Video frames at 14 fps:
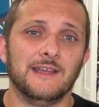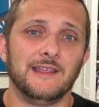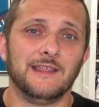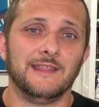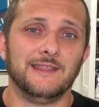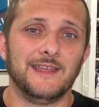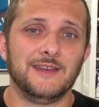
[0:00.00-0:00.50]

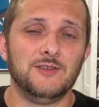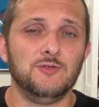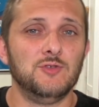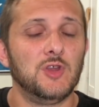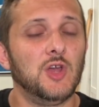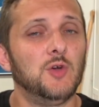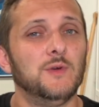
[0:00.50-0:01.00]
then you
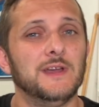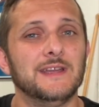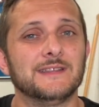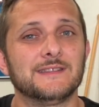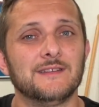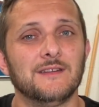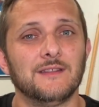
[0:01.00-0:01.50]
know
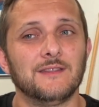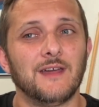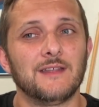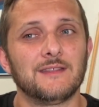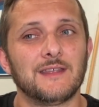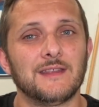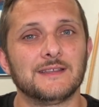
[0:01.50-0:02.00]
it's not
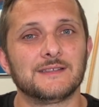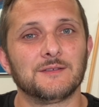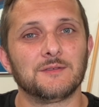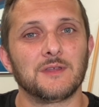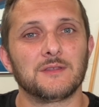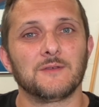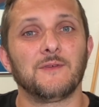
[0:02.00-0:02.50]
that
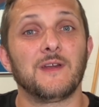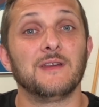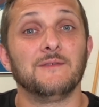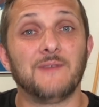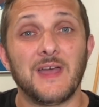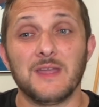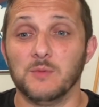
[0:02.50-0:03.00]
necessarily that they're
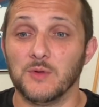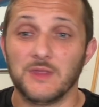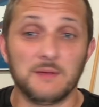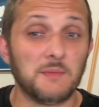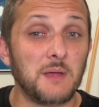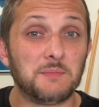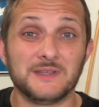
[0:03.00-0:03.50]
finding it valuable.
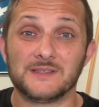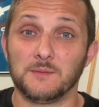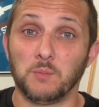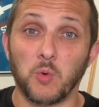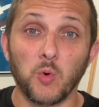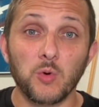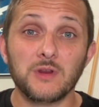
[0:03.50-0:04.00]
They might be
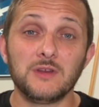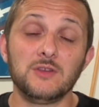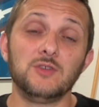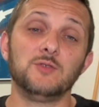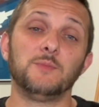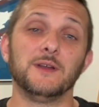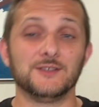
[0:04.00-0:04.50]
supporting
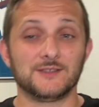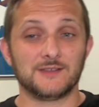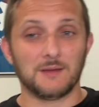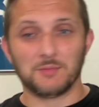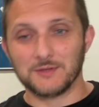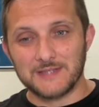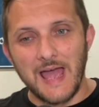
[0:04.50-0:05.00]
you by just
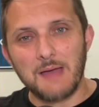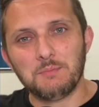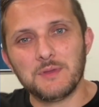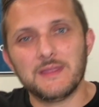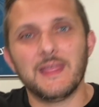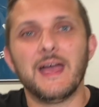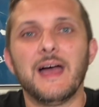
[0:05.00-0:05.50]
double
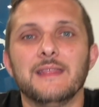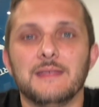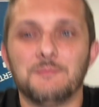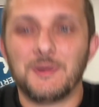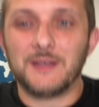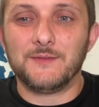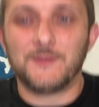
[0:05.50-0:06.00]
tapping that, and they
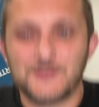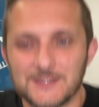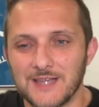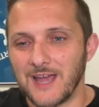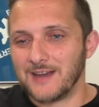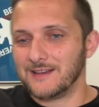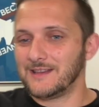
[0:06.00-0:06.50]
might
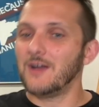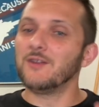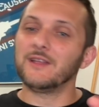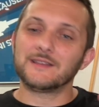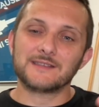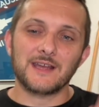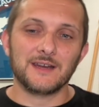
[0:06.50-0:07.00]
kind of say, oh,
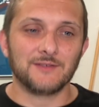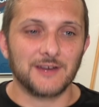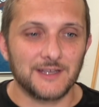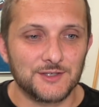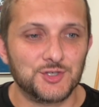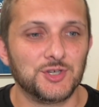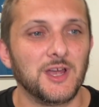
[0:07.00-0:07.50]
that's kind of a
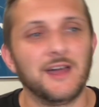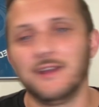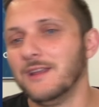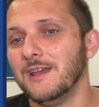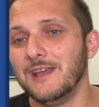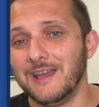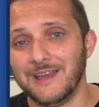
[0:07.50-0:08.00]
nice
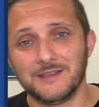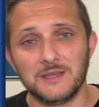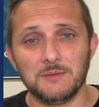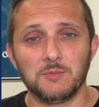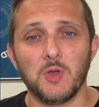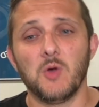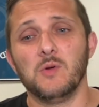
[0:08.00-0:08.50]
shot, and
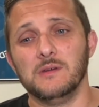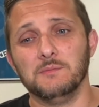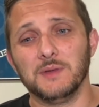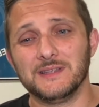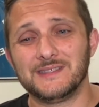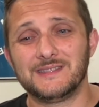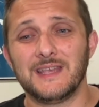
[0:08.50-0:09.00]
keep going.
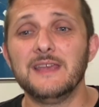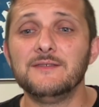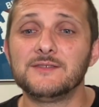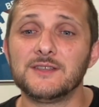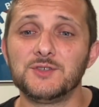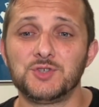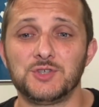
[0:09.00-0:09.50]
But
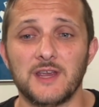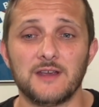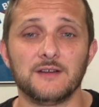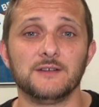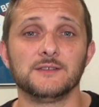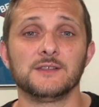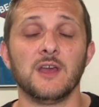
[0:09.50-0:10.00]
saves and
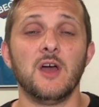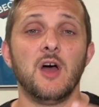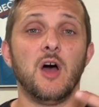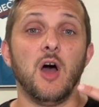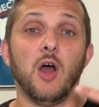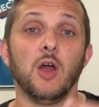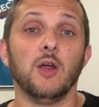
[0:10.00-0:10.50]
shares
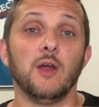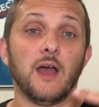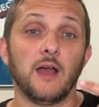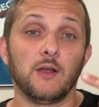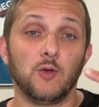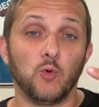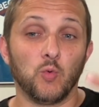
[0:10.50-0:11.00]
are
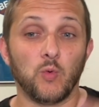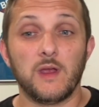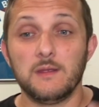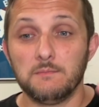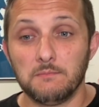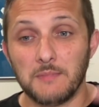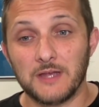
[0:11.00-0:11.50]
a
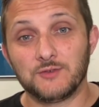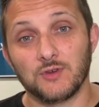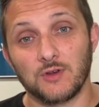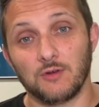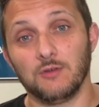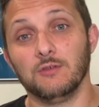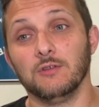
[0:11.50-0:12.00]
great
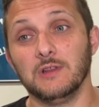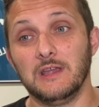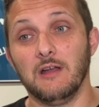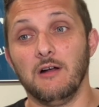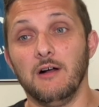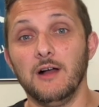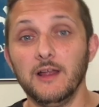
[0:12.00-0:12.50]
metric
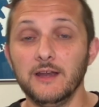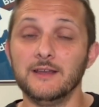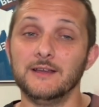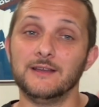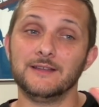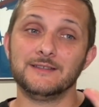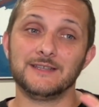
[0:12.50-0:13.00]
early on
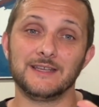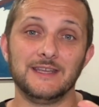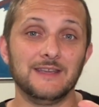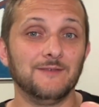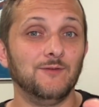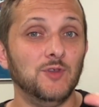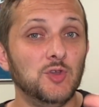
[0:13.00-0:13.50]
to
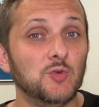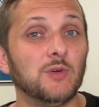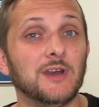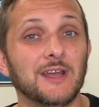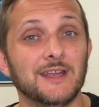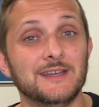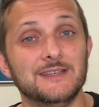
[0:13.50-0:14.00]
give you
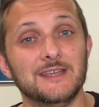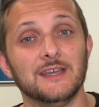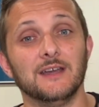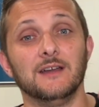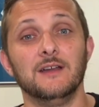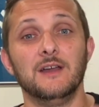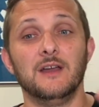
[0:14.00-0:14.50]
an
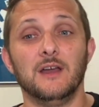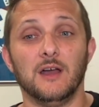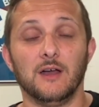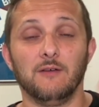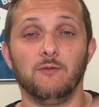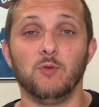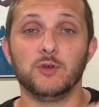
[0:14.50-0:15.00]
idea
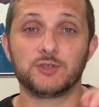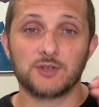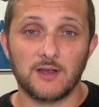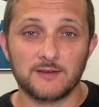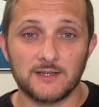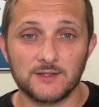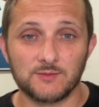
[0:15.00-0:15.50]
of which
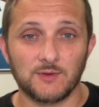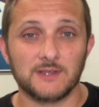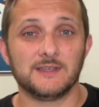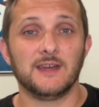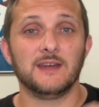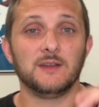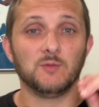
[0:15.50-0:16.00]
content's
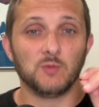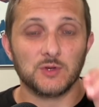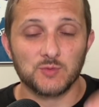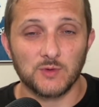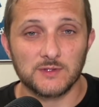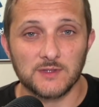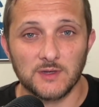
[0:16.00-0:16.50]
resonating,
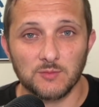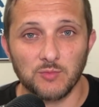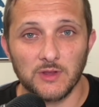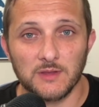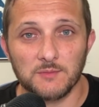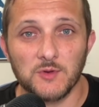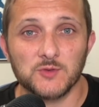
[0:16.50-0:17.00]
which one's going to
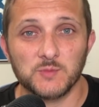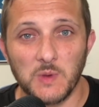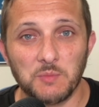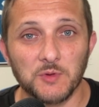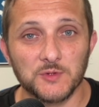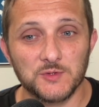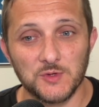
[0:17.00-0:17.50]
bring the most
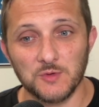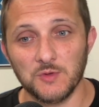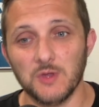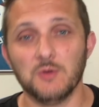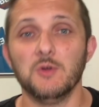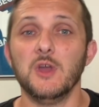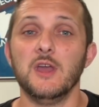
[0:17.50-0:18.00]
people to
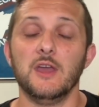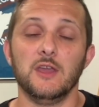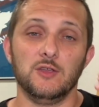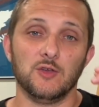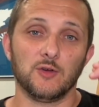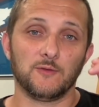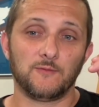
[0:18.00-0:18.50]
you.
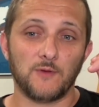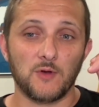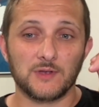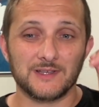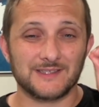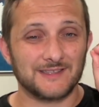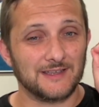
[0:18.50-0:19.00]
Your
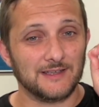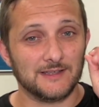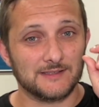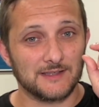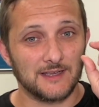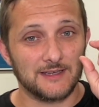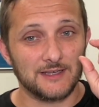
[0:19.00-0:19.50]
focus
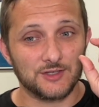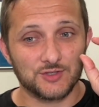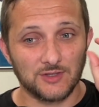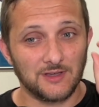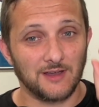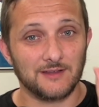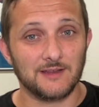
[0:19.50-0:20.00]
is
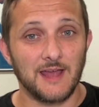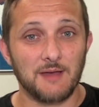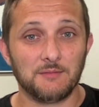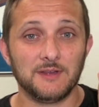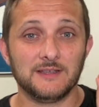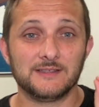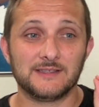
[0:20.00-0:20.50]
initially on how
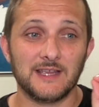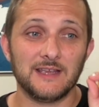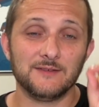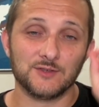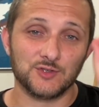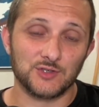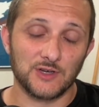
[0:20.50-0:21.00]
many
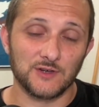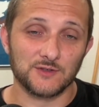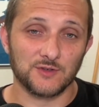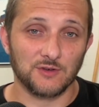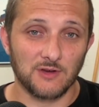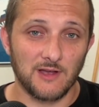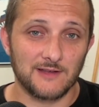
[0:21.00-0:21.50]
saves and
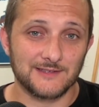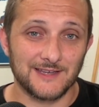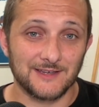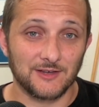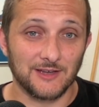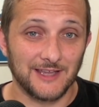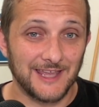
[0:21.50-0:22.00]
shares are your
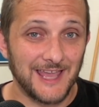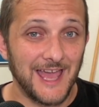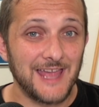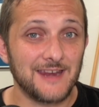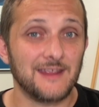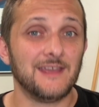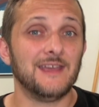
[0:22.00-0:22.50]
content going to
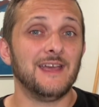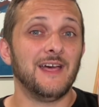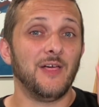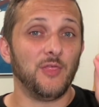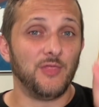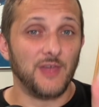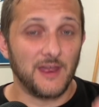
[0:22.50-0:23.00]
get.
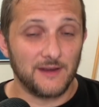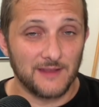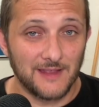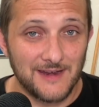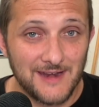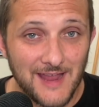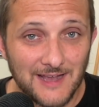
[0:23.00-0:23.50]
Then
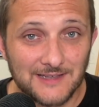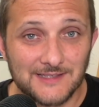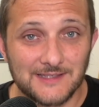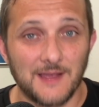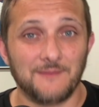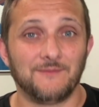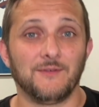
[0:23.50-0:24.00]
the next
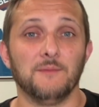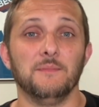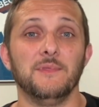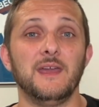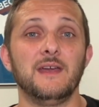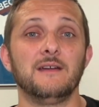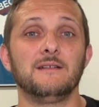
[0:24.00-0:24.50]
step from
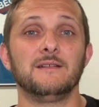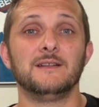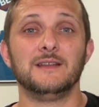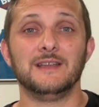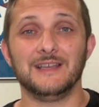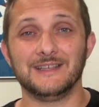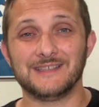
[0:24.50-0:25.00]
there
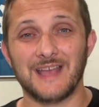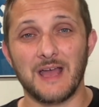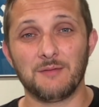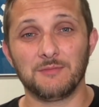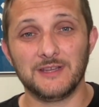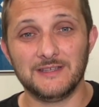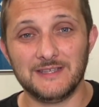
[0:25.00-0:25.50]
is how
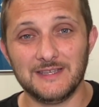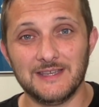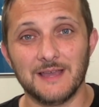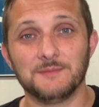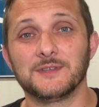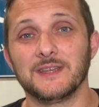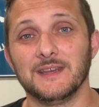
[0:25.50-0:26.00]
many
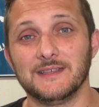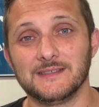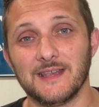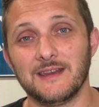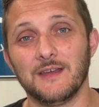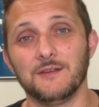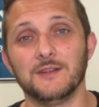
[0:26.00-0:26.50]
DMs can I
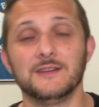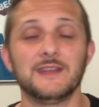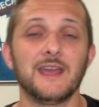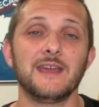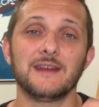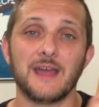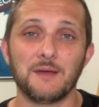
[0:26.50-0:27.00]
send out a
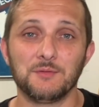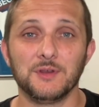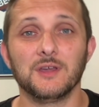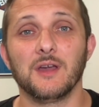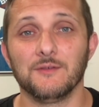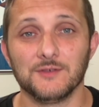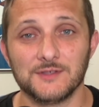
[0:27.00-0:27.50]
day and how many
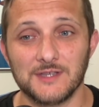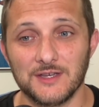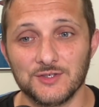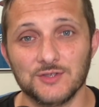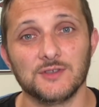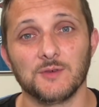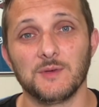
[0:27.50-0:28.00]

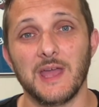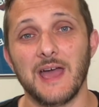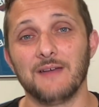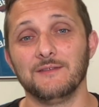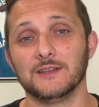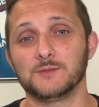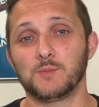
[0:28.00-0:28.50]
conversations are we
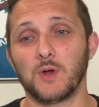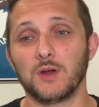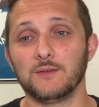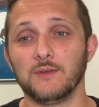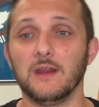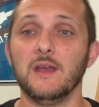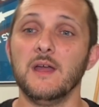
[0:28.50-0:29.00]
having as part
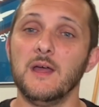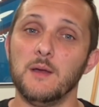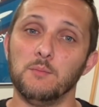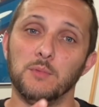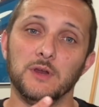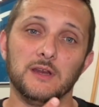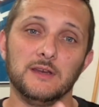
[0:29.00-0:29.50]
of it.
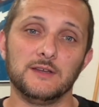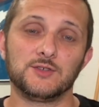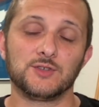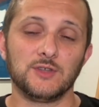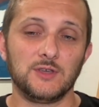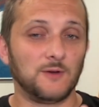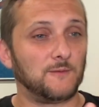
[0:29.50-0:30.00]
But
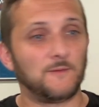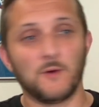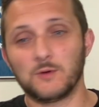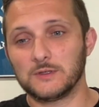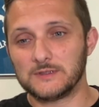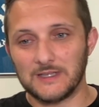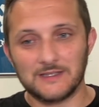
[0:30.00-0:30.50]
initially your
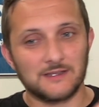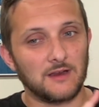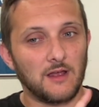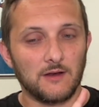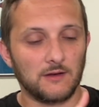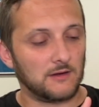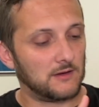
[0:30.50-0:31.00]
focus isn't
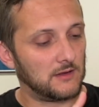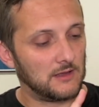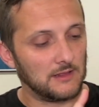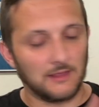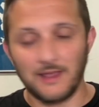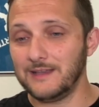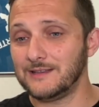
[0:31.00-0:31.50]
on
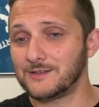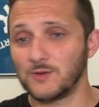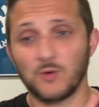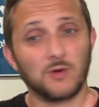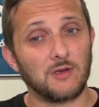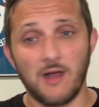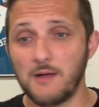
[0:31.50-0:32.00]
likes
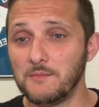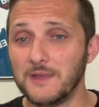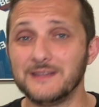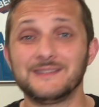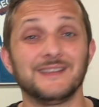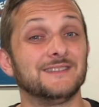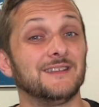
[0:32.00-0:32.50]
or
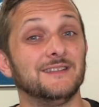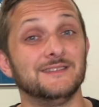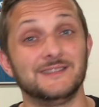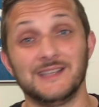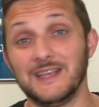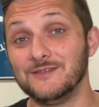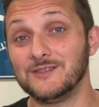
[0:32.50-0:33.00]
comments, it's on
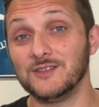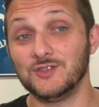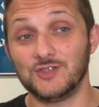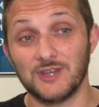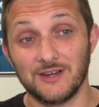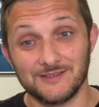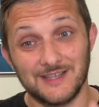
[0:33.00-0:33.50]
saves and
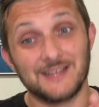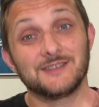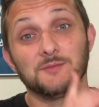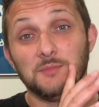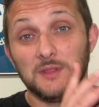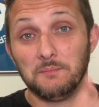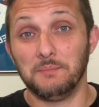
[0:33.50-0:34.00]
shares. That's
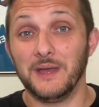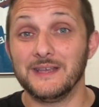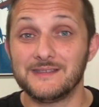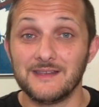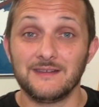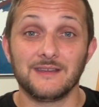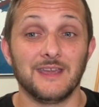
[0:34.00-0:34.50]
going to be the
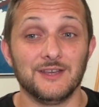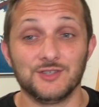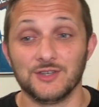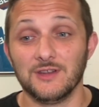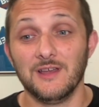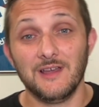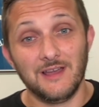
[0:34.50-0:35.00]
best
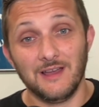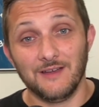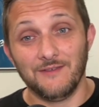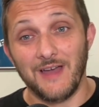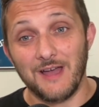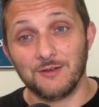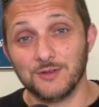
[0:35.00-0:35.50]
indication
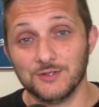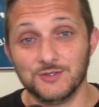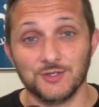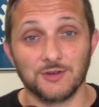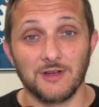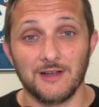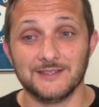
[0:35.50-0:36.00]
of how good
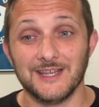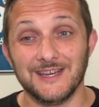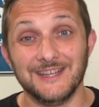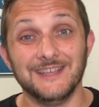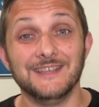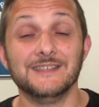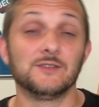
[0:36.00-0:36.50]
your content
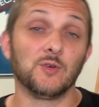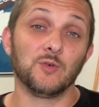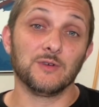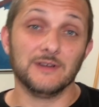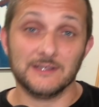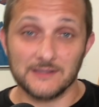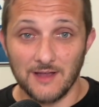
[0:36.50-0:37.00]
is
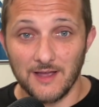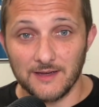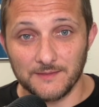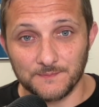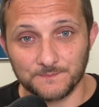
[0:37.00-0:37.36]
or is not.